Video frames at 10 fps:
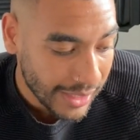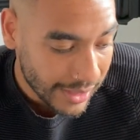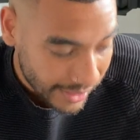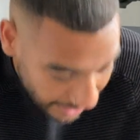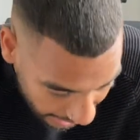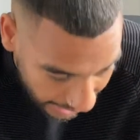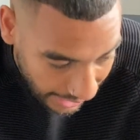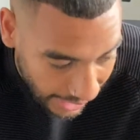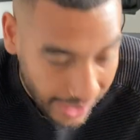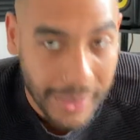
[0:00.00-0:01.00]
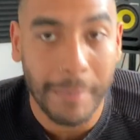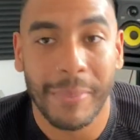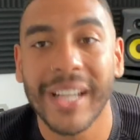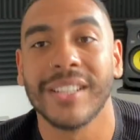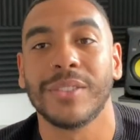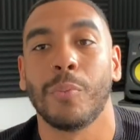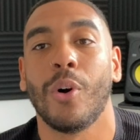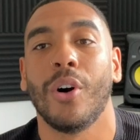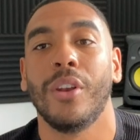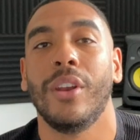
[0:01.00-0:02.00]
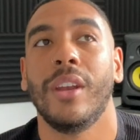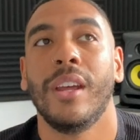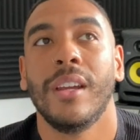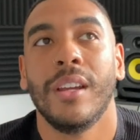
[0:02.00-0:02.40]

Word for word: say the biggest one